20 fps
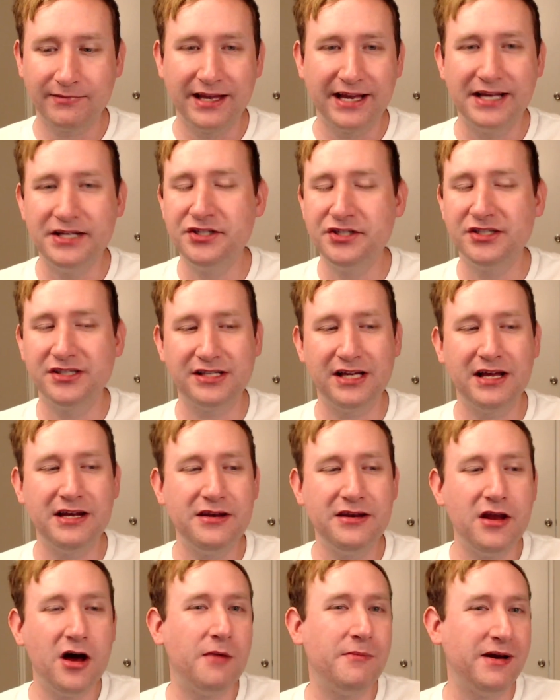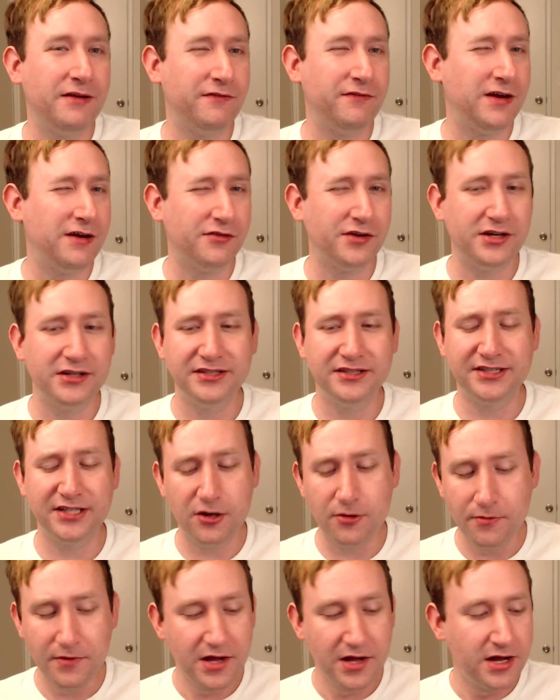It's just not my favorite.
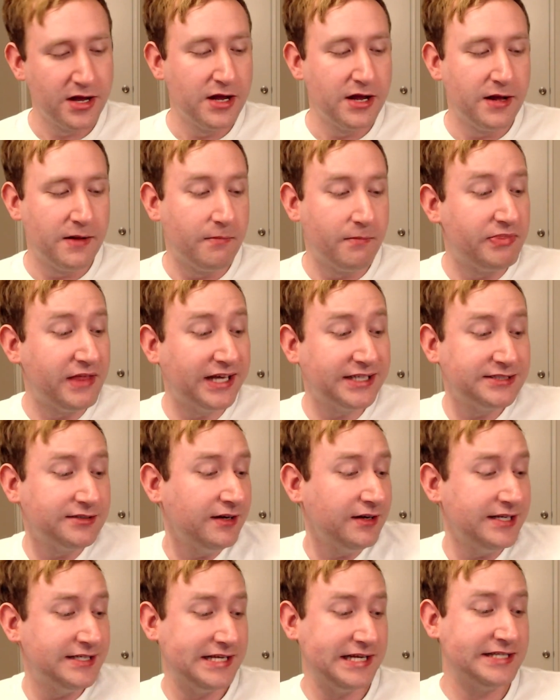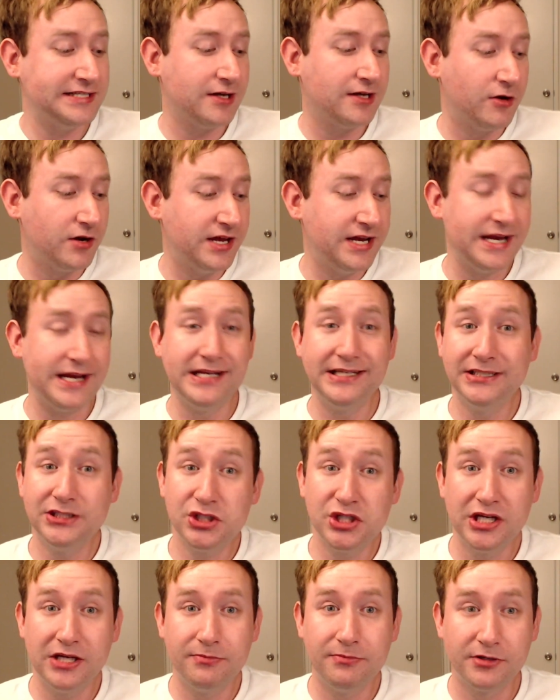So that's not a diss on it. It is
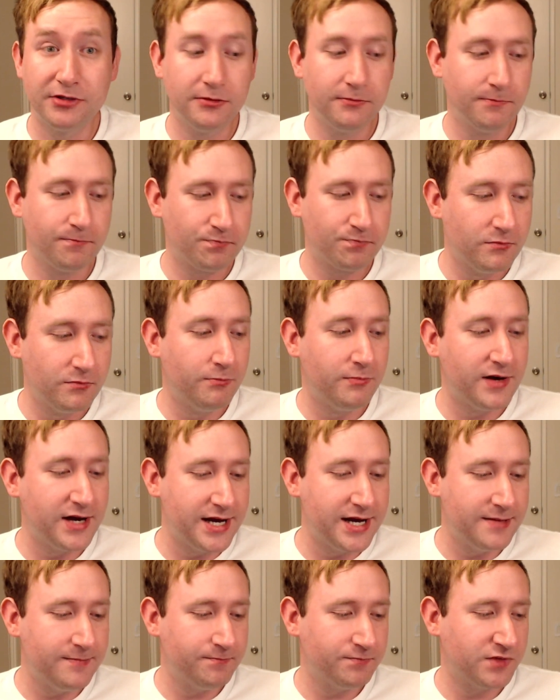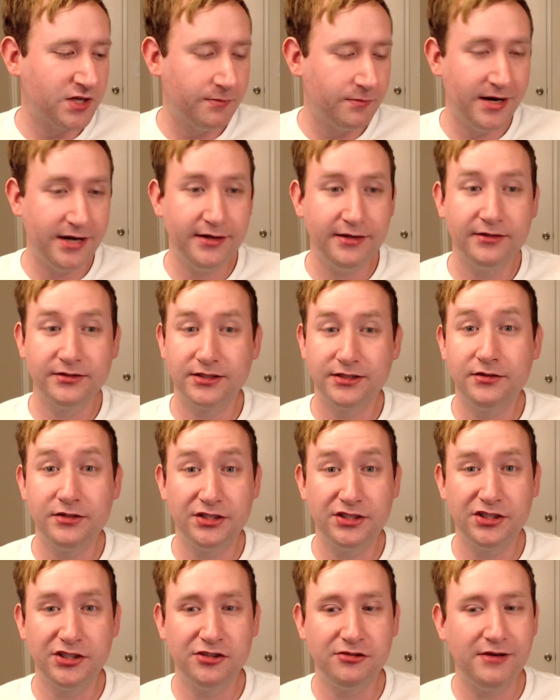cheaper, but compared to those other
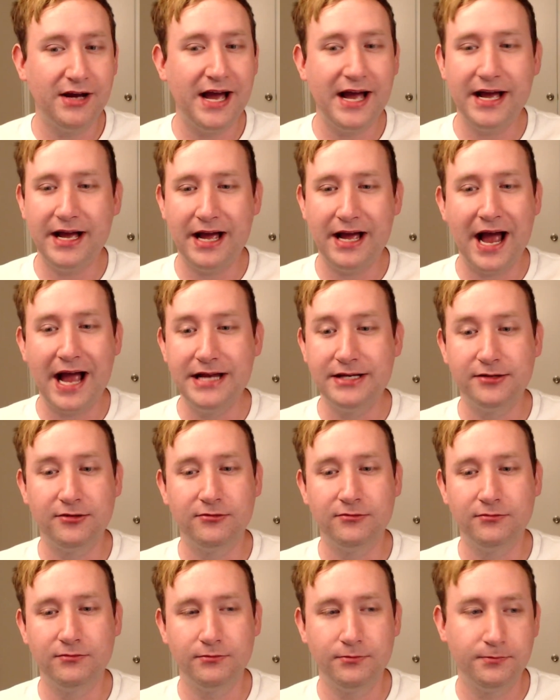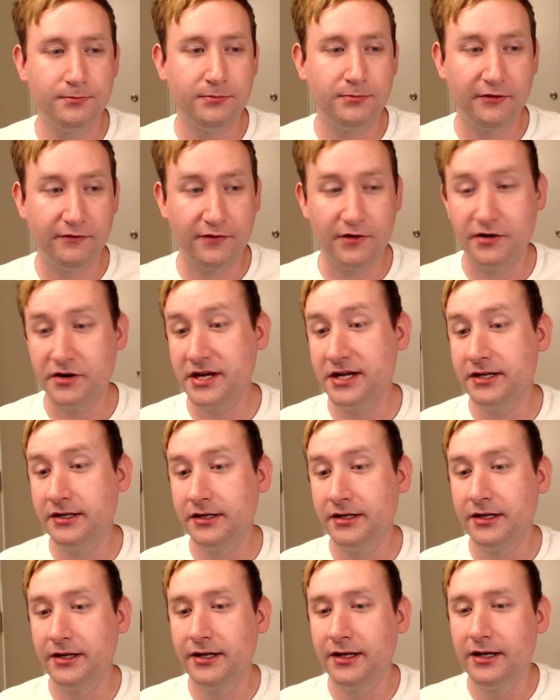two, I don't prefer it.
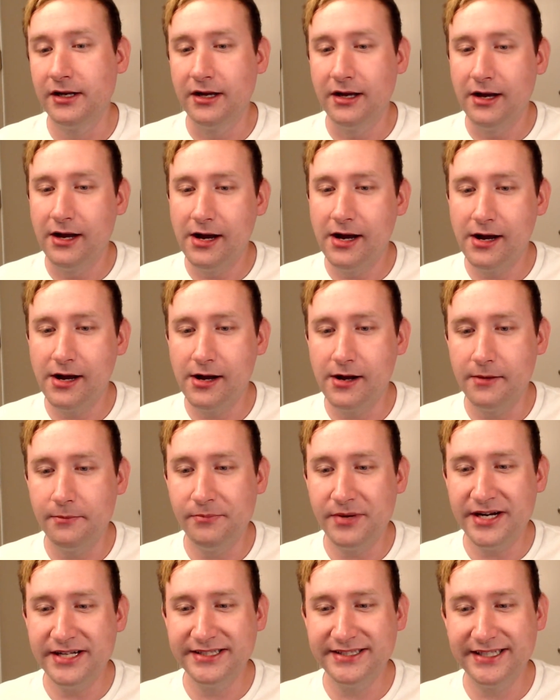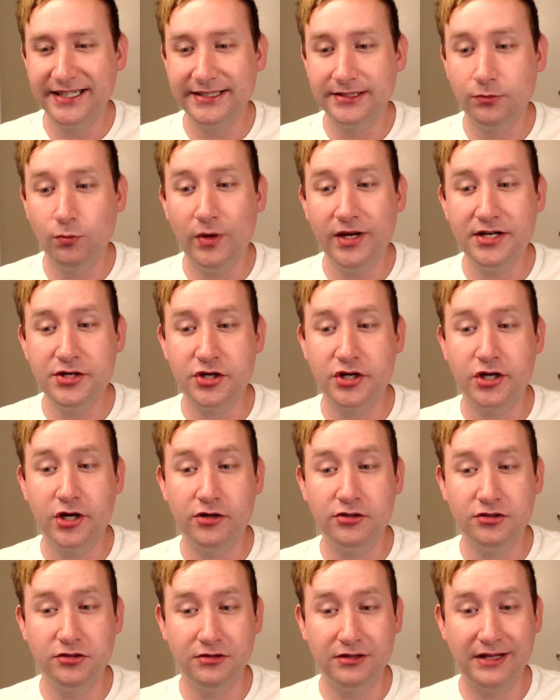Brendan says, what is your
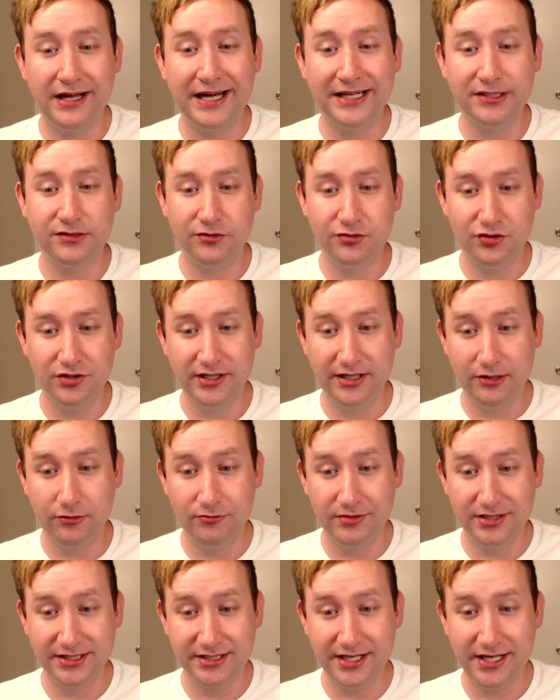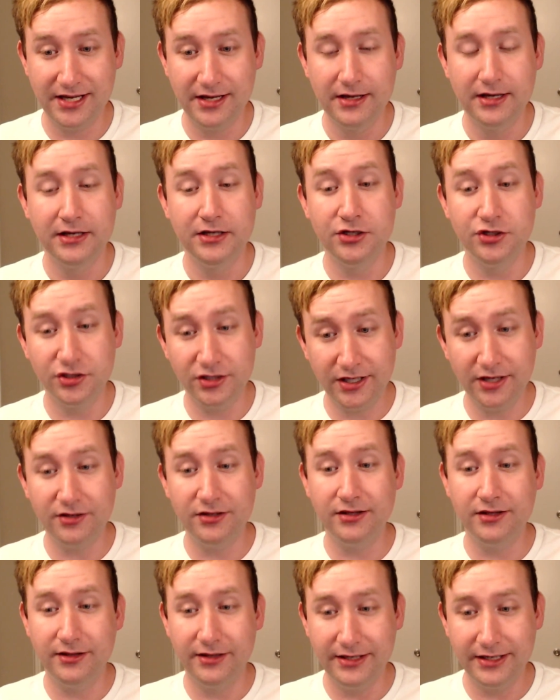go-to glass for drinking whiskey? Usually go to
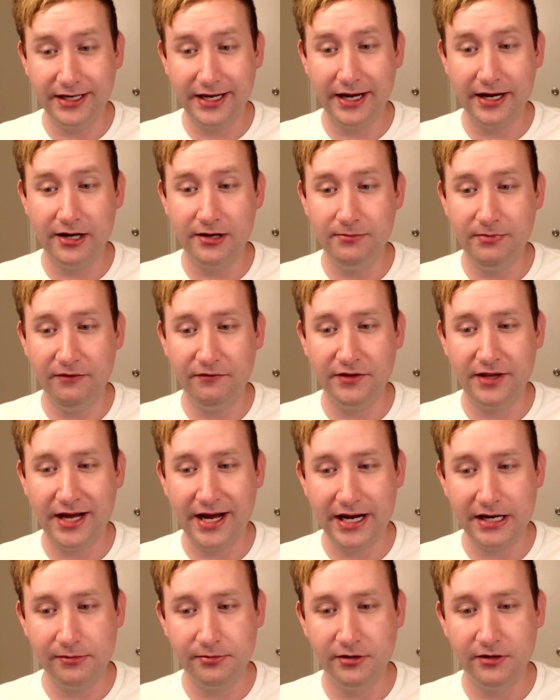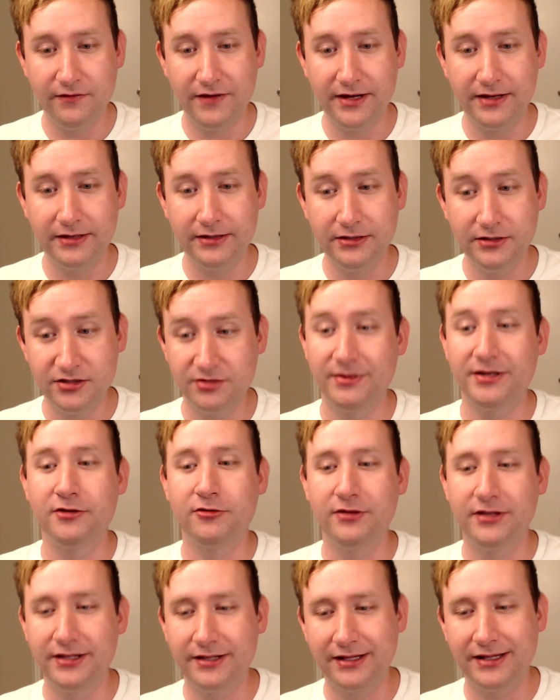the Glencairn, but for the higher proof, I use my
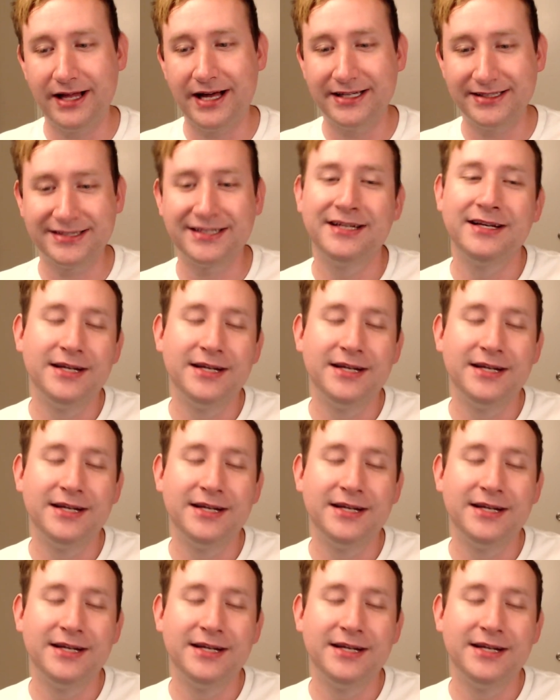Norland glass.